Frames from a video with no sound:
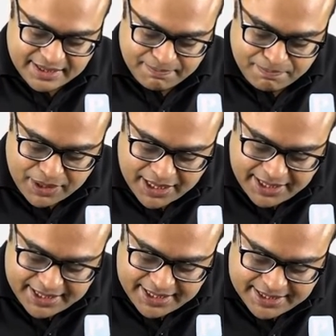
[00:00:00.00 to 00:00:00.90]

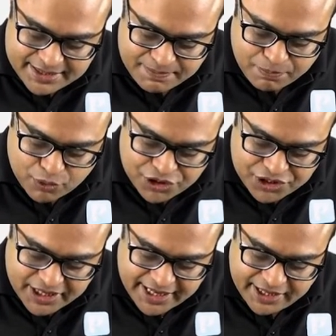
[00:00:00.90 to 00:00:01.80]
blood is
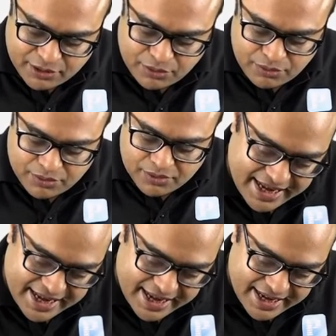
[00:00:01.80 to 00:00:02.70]
pushed into
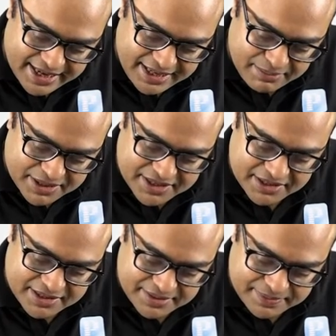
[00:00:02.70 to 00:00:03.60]
alary
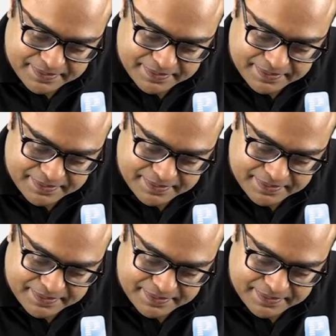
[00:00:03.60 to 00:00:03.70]
muscles.